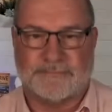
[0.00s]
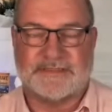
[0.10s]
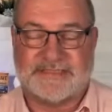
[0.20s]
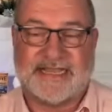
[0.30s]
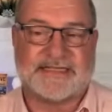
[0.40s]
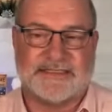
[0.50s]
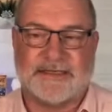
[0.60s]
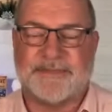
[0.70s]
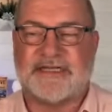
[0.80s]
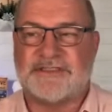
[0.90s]

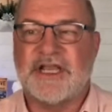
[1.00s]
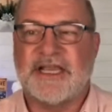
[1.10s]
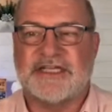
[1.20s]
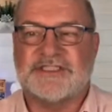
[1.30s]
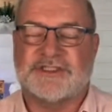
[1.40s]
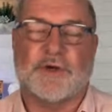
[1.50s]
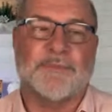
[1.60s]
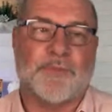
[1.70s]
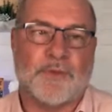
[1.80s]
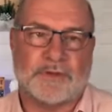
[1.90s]
Exactly. I mean, it's so
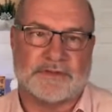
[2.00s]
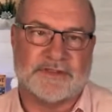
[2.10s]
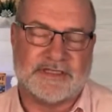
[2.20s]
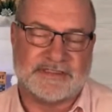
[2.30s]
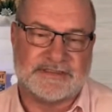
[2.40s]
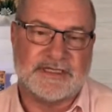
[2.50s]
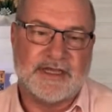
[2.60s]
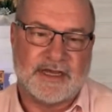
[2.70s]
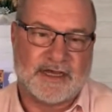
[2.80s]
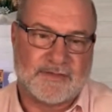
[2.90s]
important that
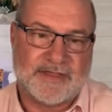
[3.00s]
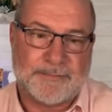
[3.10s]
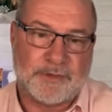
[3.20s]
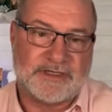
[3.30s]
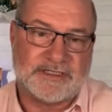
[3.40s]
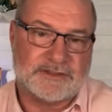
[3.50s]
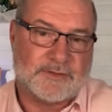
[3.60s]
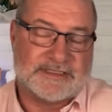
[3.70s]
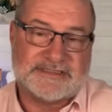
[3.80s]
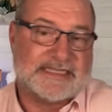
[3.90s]
they put in a
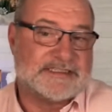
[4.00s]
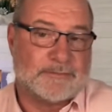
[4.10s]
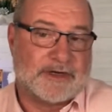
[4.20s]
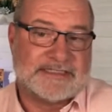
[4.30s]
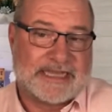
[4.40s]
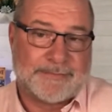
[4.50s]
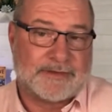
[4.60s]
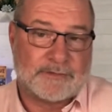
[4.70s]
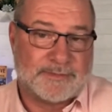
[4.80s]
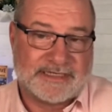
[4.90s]
20-station brain
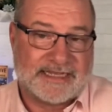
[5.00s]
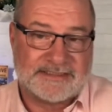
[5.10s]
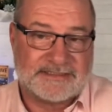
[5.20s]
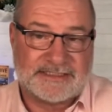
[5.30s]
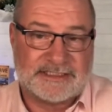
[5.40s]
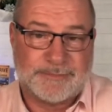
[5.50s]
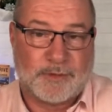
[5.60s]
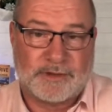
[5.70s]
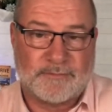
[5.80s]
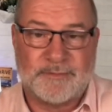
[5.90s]
tapping room at Kansas City
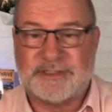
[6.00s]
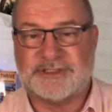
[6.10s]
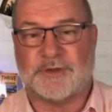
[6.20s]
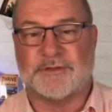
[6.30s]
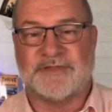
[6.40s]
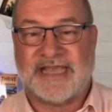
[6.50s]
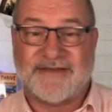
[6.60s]
Sport when we showed them the